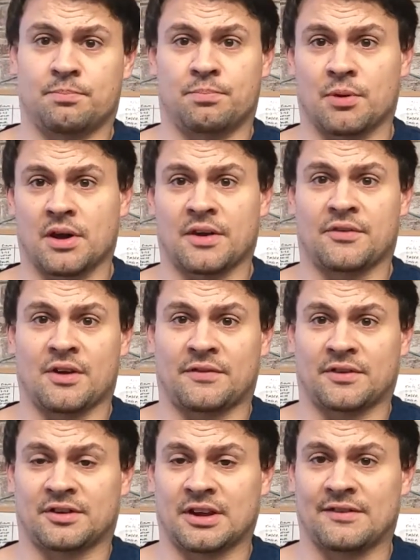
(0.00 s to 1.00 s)
But if you're
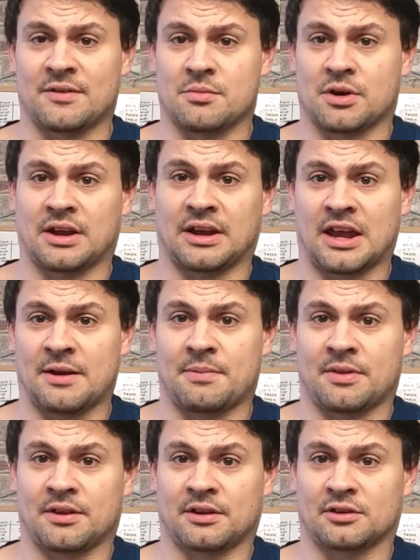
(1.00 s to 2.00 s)
after saving money and
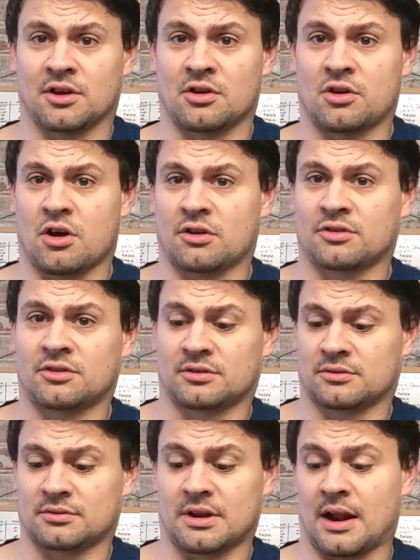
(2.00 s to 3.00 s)
keeping things low cost,
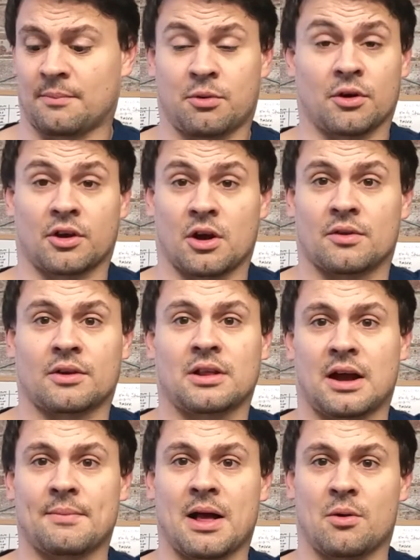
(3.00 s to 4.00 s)
then I'd probably go with the
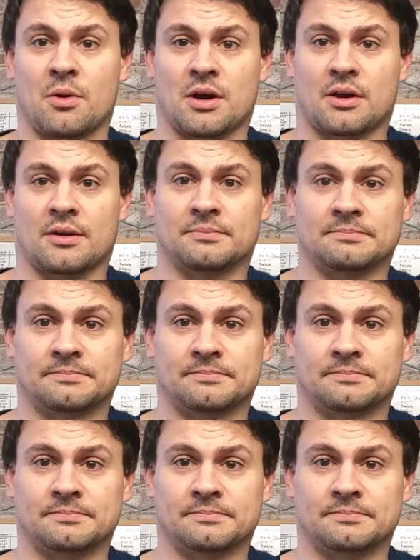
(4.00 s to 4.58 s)
Clarke Metalworker.